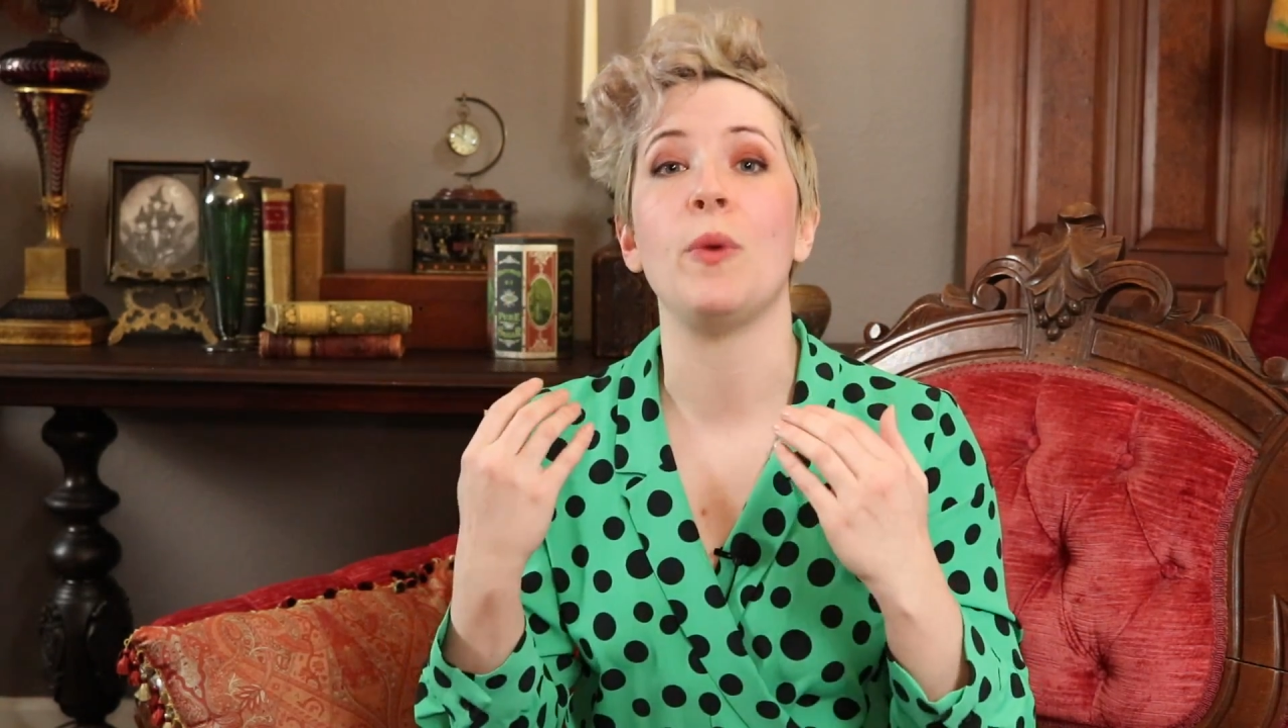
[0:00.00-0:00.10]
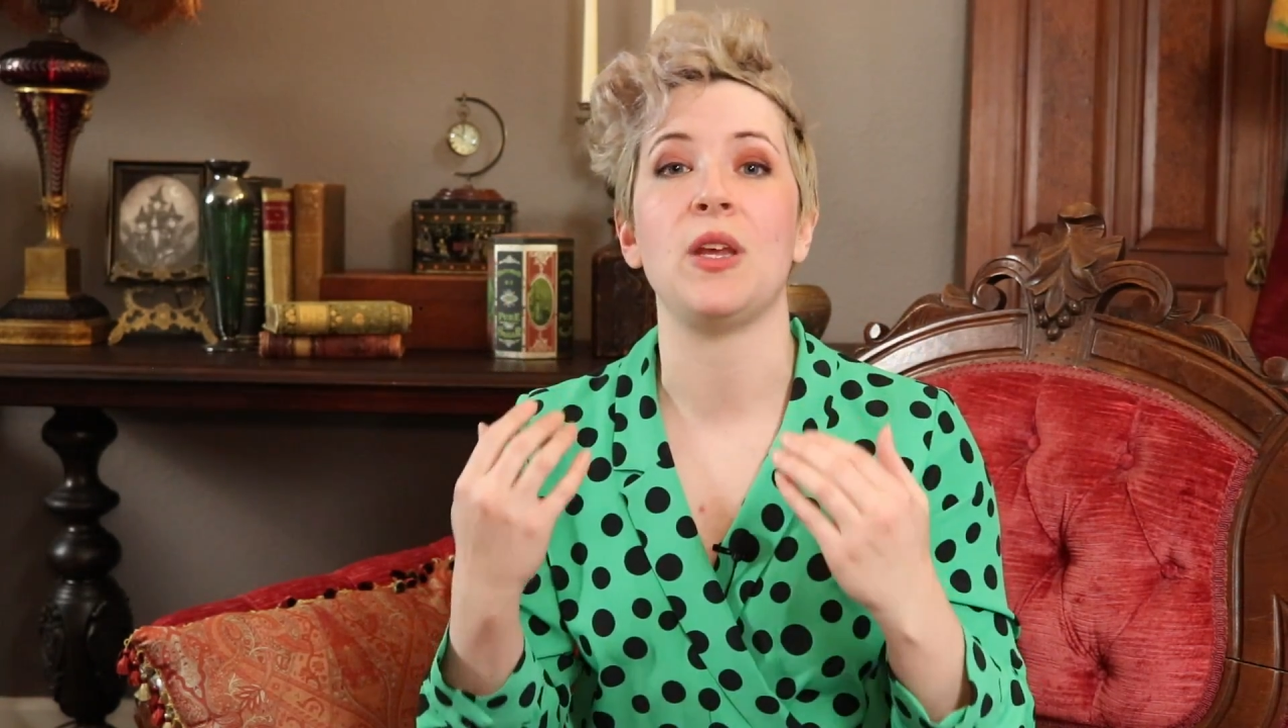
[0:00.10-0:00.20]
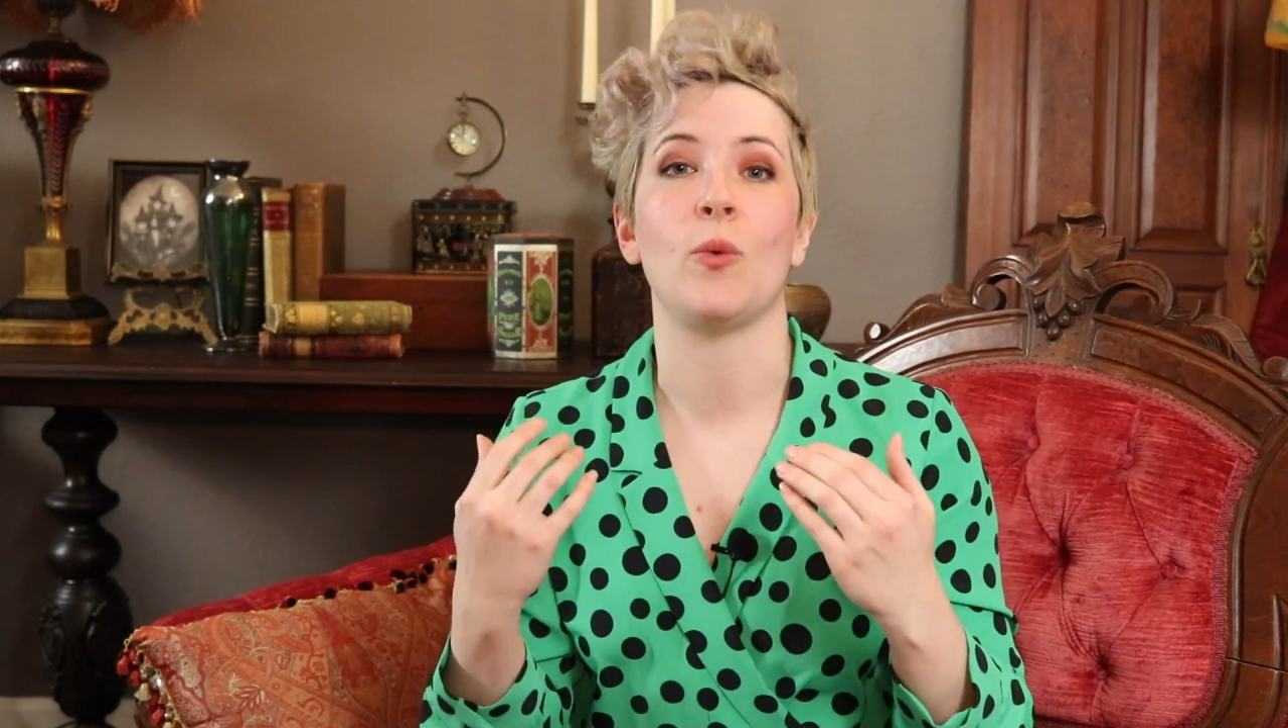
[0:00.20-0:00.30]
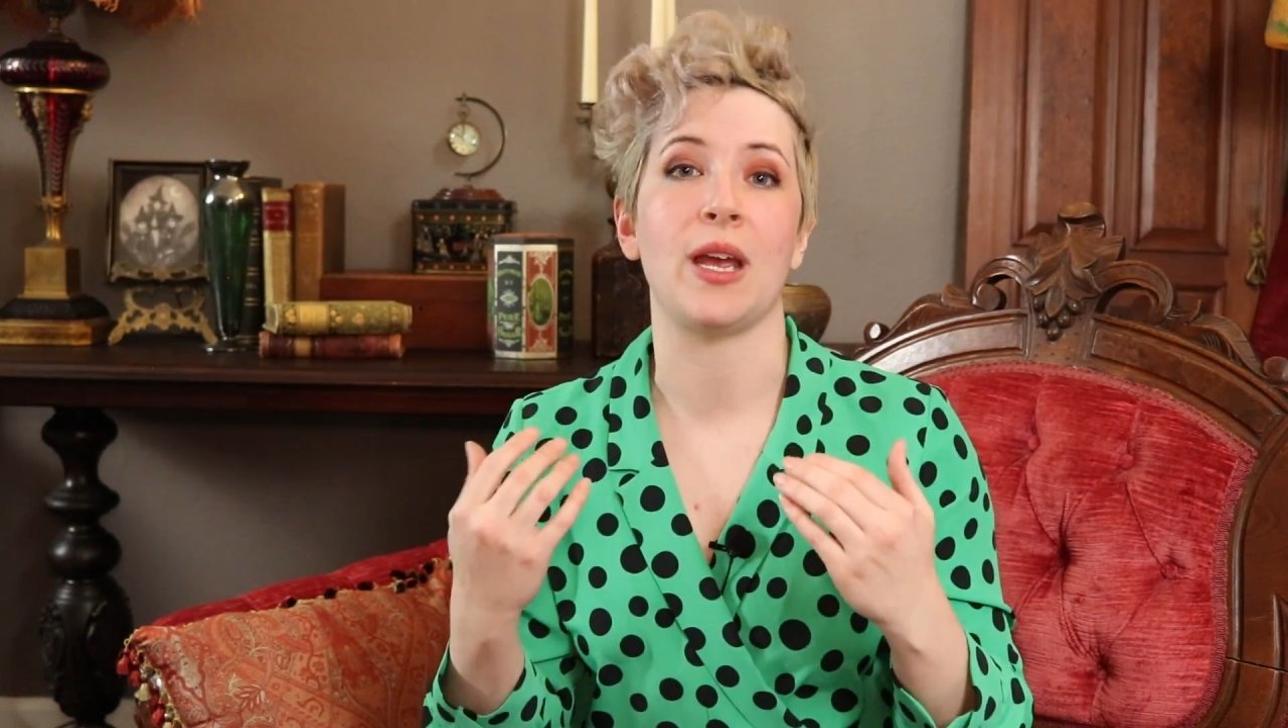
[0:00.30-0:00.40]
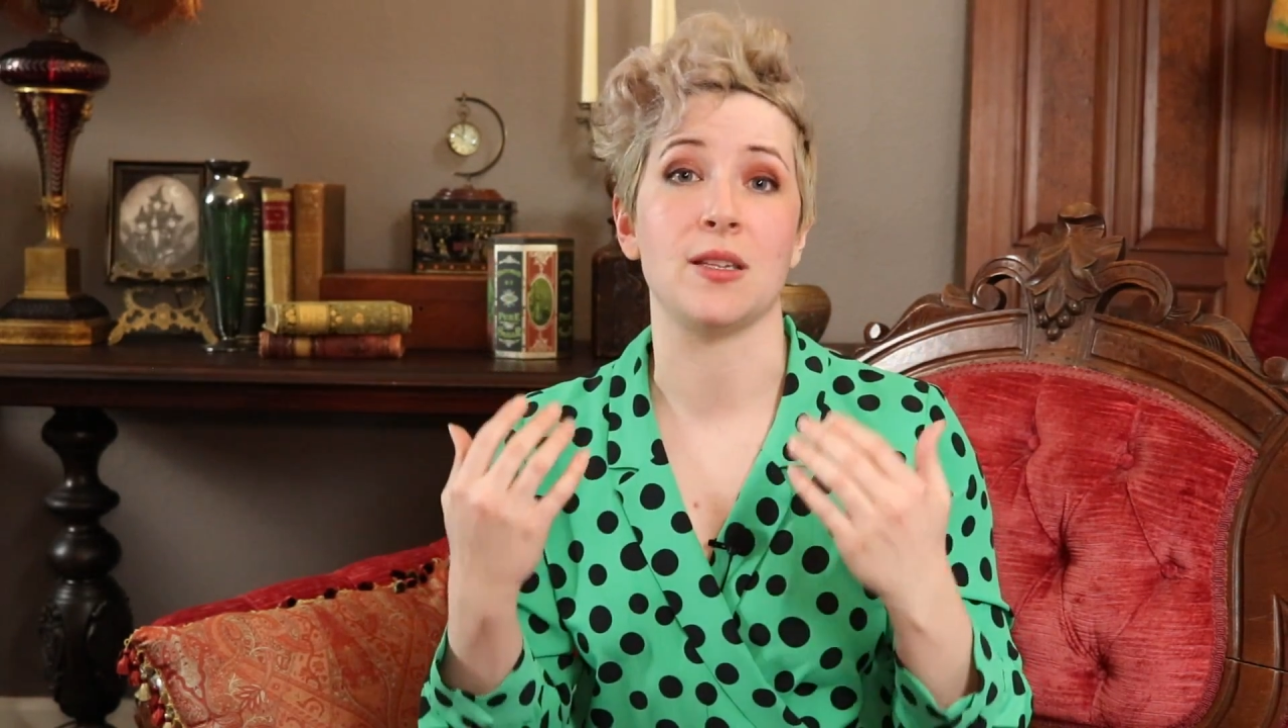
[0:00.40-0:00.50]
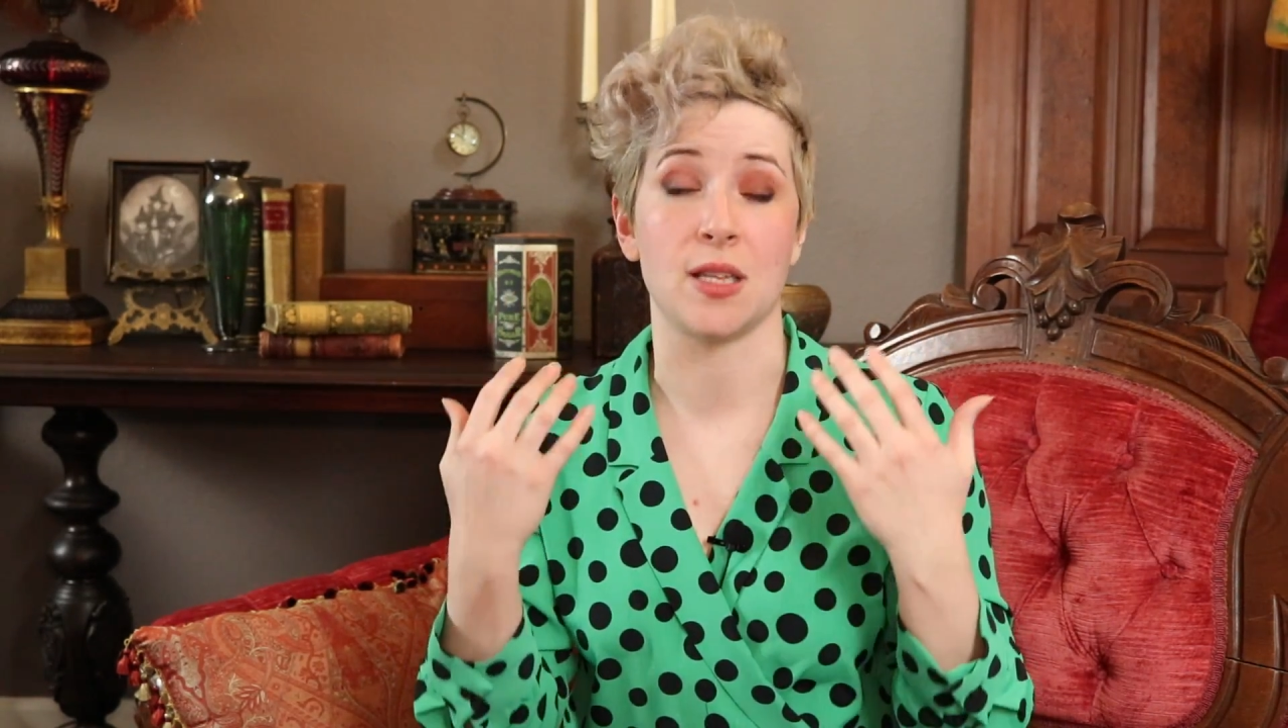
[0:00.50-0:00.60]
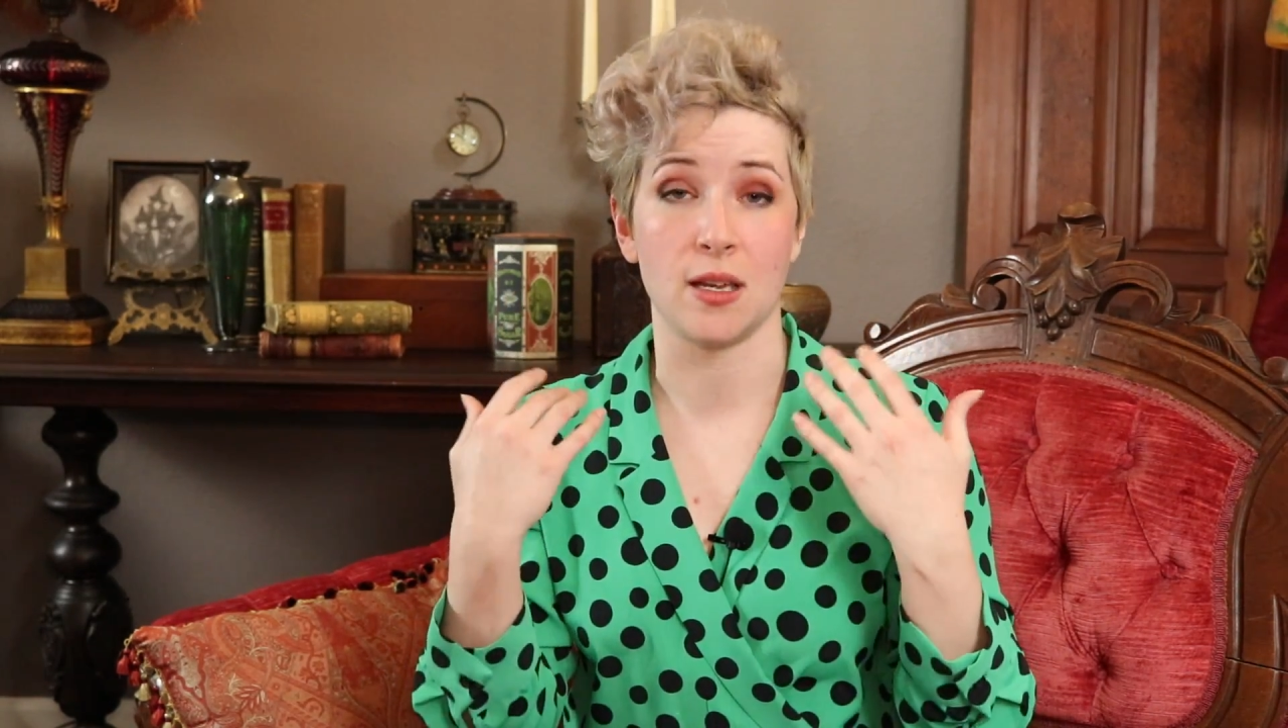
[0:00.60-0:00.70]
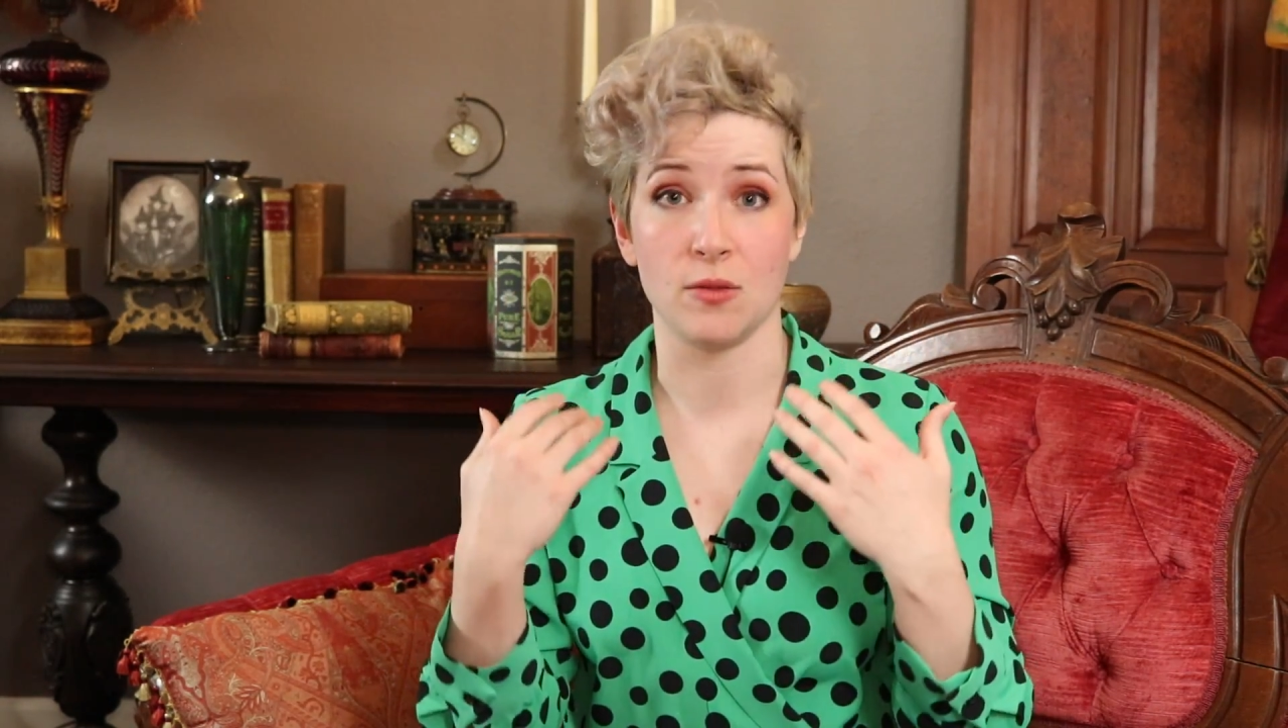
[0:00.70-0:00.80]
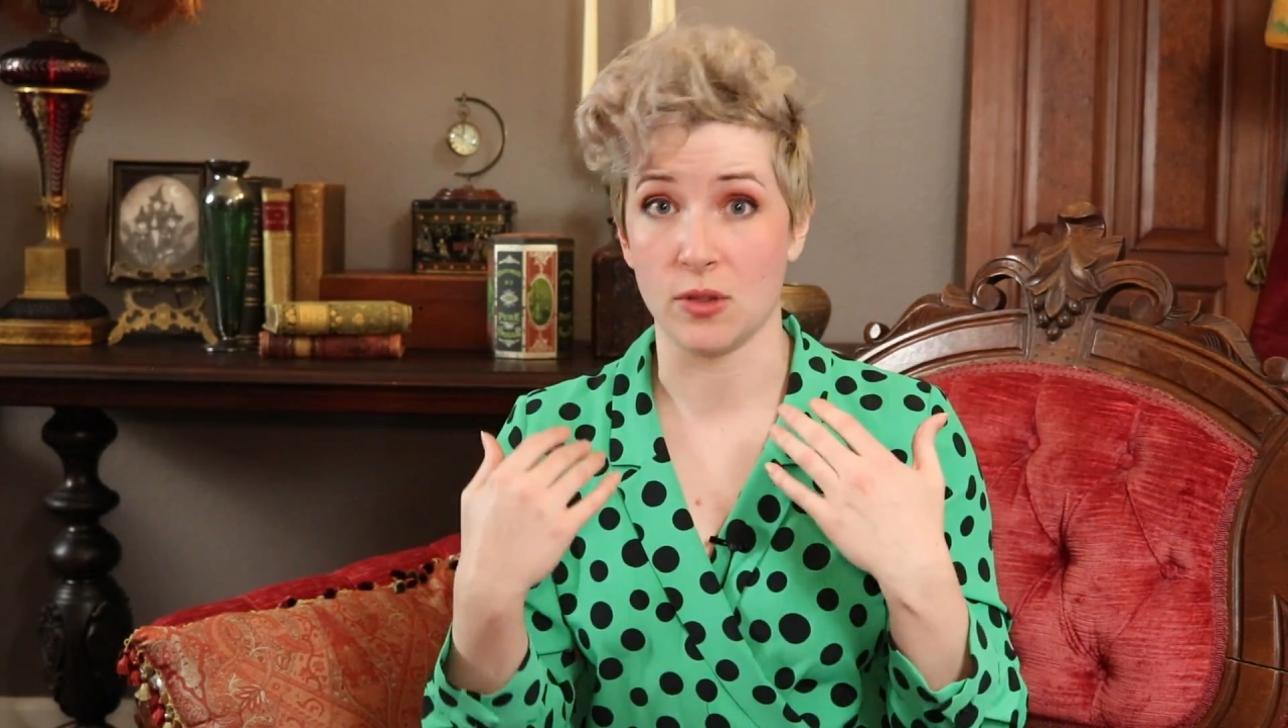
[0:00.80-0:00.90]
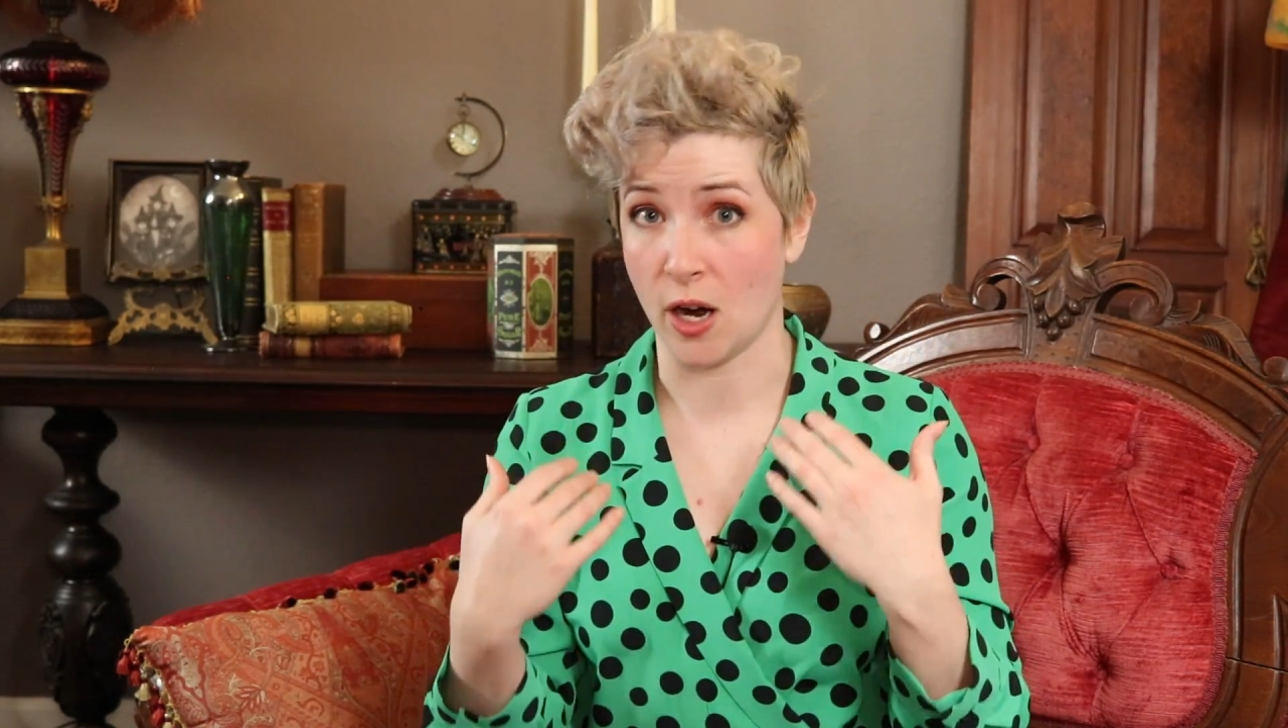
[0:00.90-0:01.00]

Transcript: many ways that